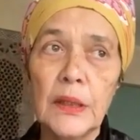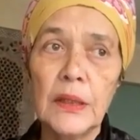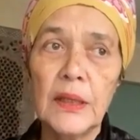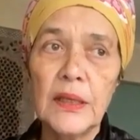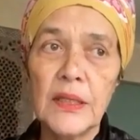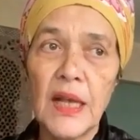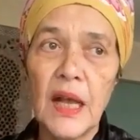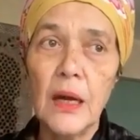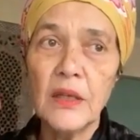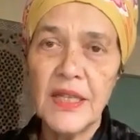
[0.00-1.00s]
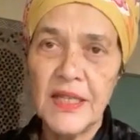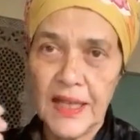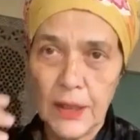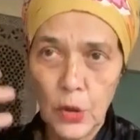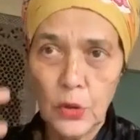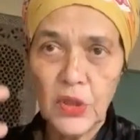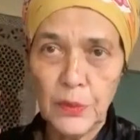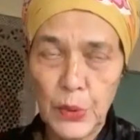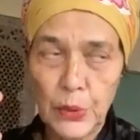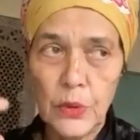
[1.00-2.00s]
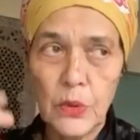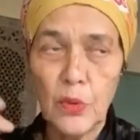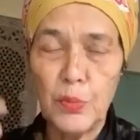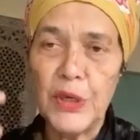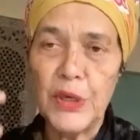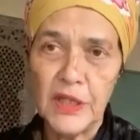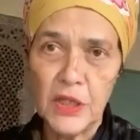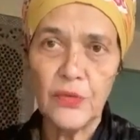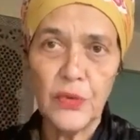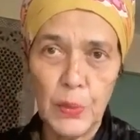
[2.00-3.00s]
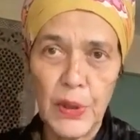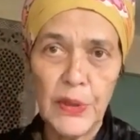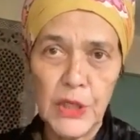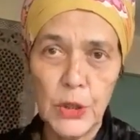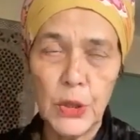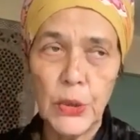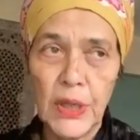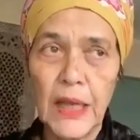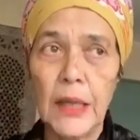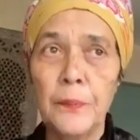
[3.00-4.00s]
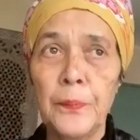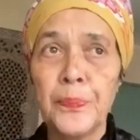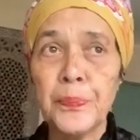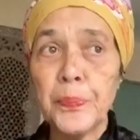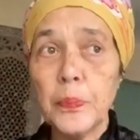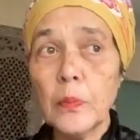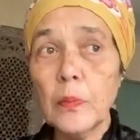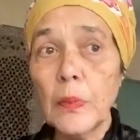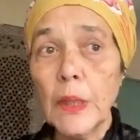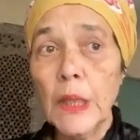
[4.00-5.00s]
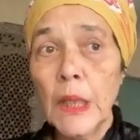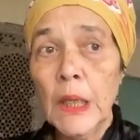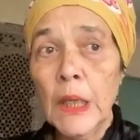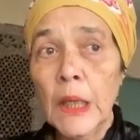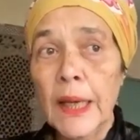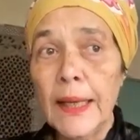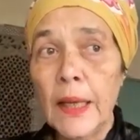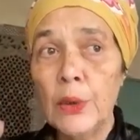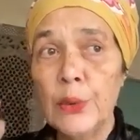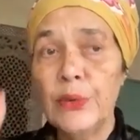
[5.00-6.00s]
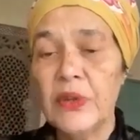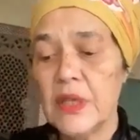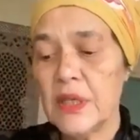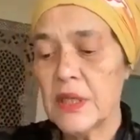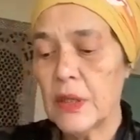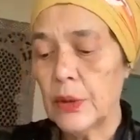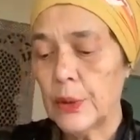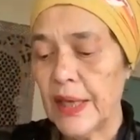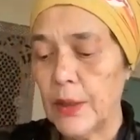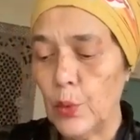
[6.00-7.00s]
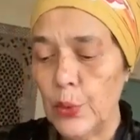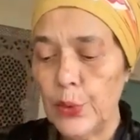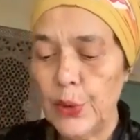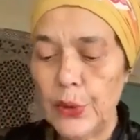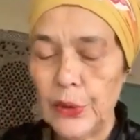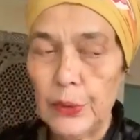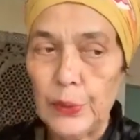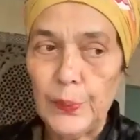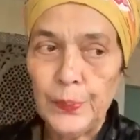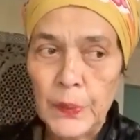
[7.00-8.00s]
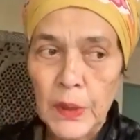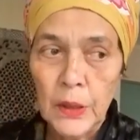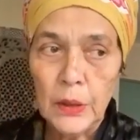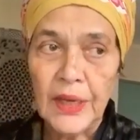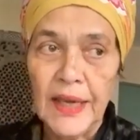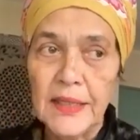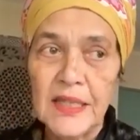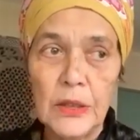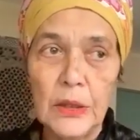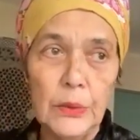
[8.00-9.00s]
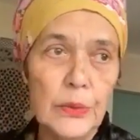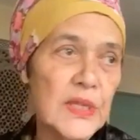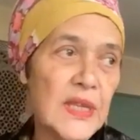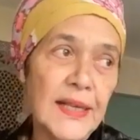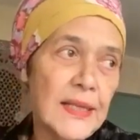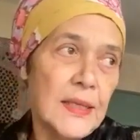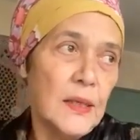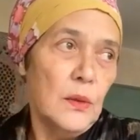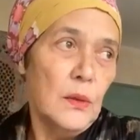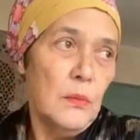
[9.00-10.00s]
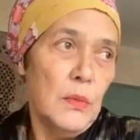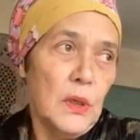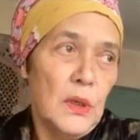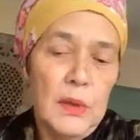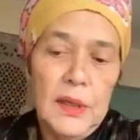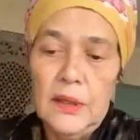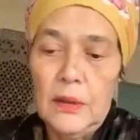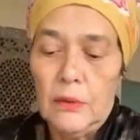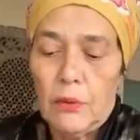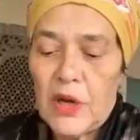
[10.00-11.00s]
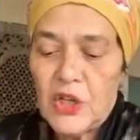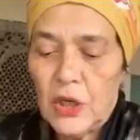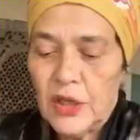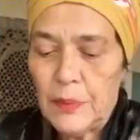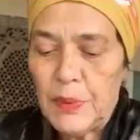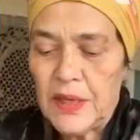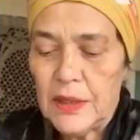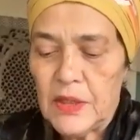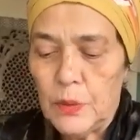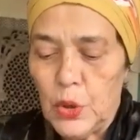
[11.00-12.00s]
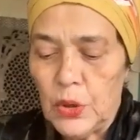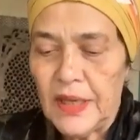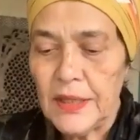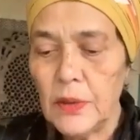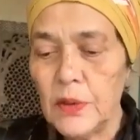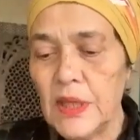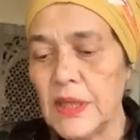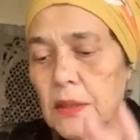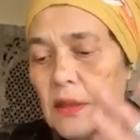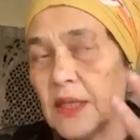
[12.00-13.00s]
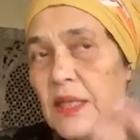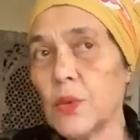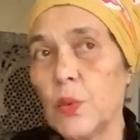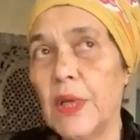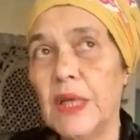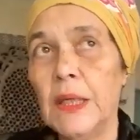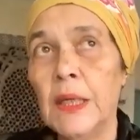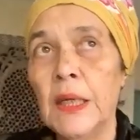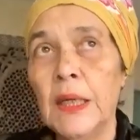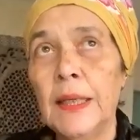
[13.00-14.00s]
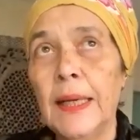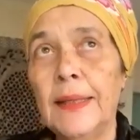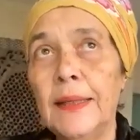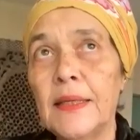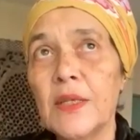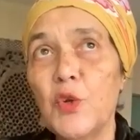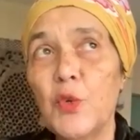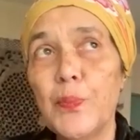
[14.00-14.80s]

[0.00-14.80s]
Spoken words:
these artists can contribute to the politics of reparation today. How this can work against sexism and racial capitalism today. So this is really, and it's